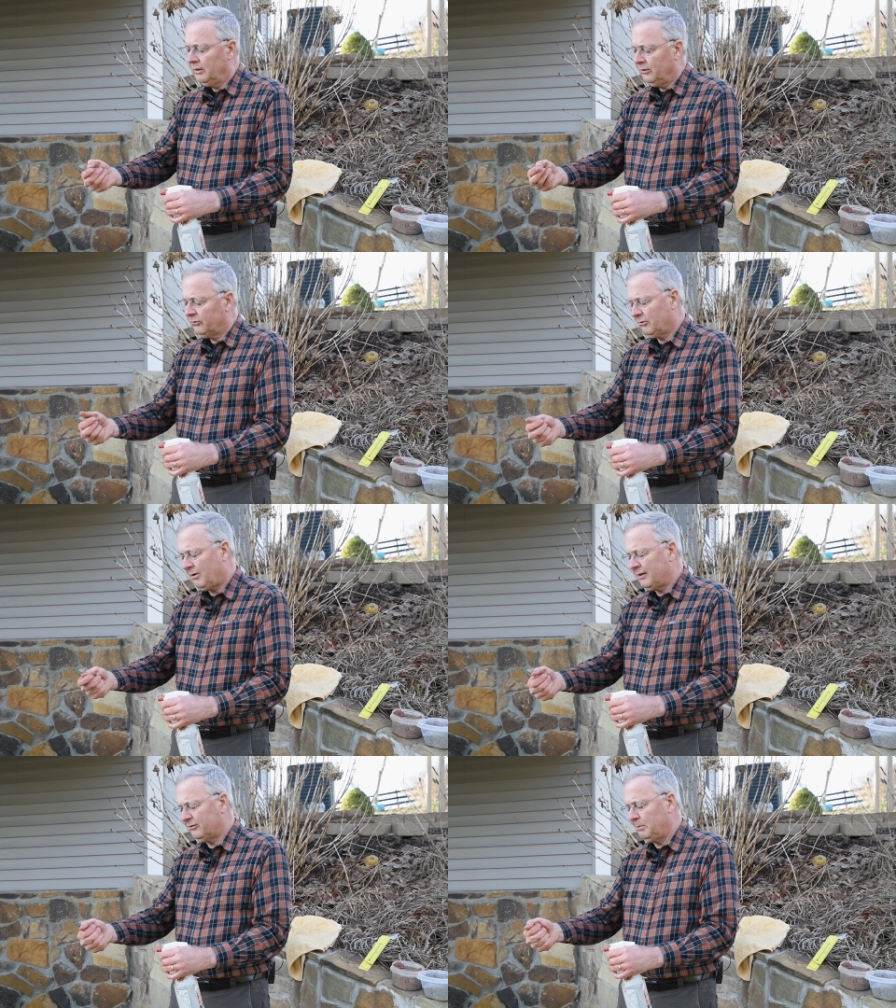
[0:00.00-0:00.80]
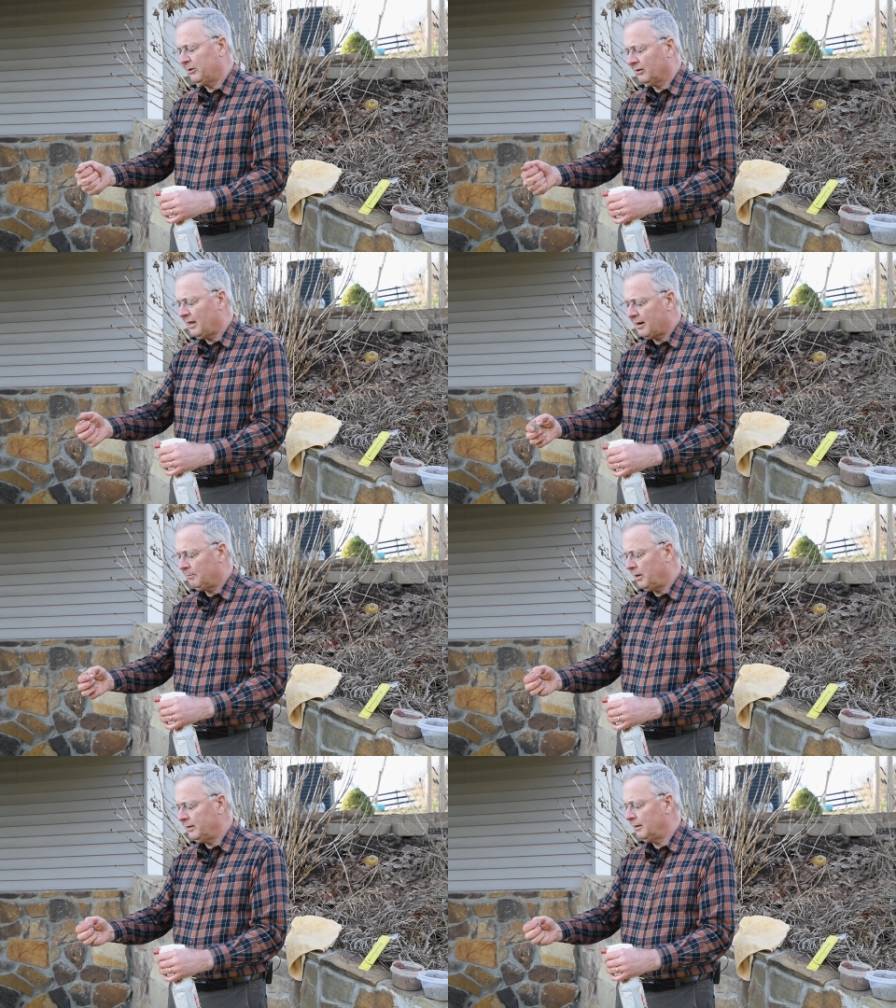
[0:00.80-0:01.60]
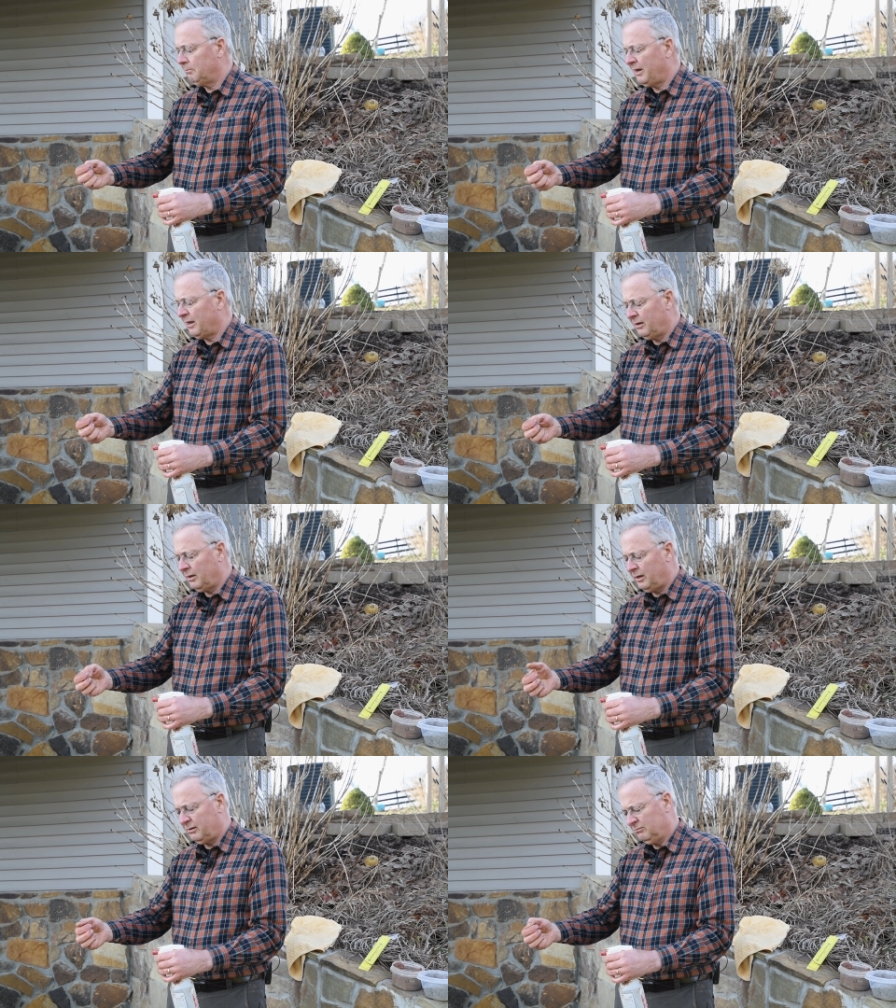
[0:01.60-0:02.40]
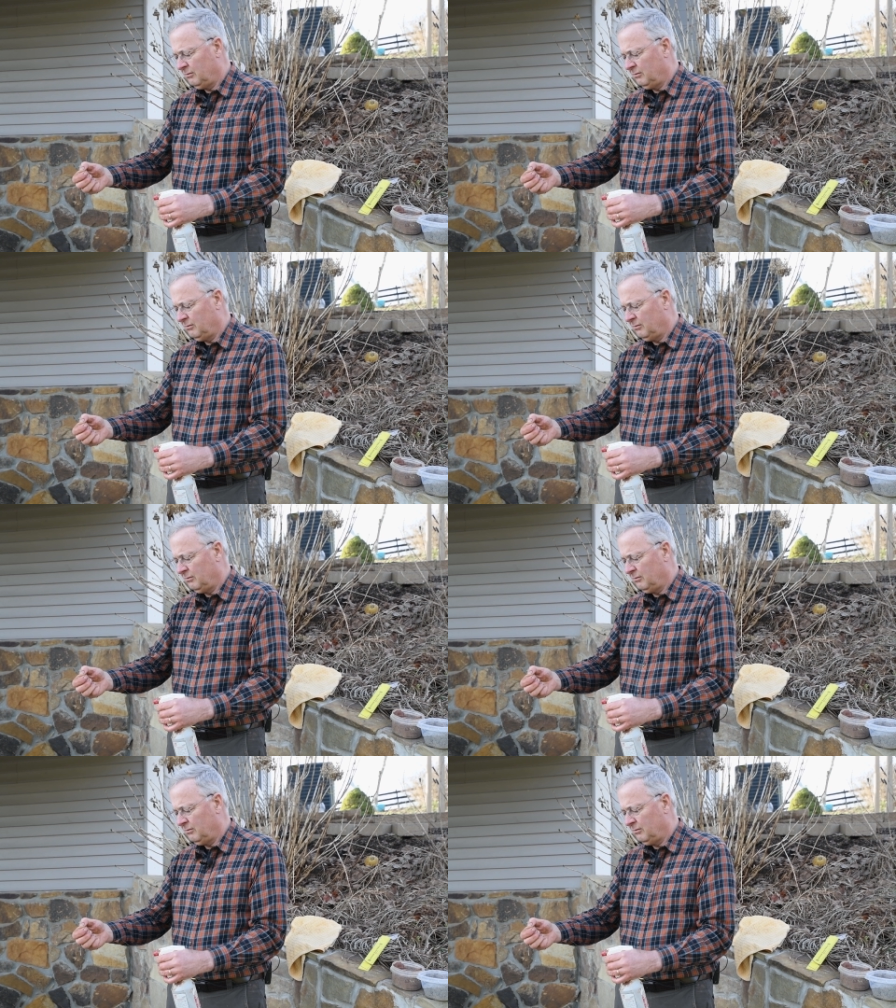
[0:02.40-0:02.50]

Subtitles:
so I spent a lot of money on bentonite.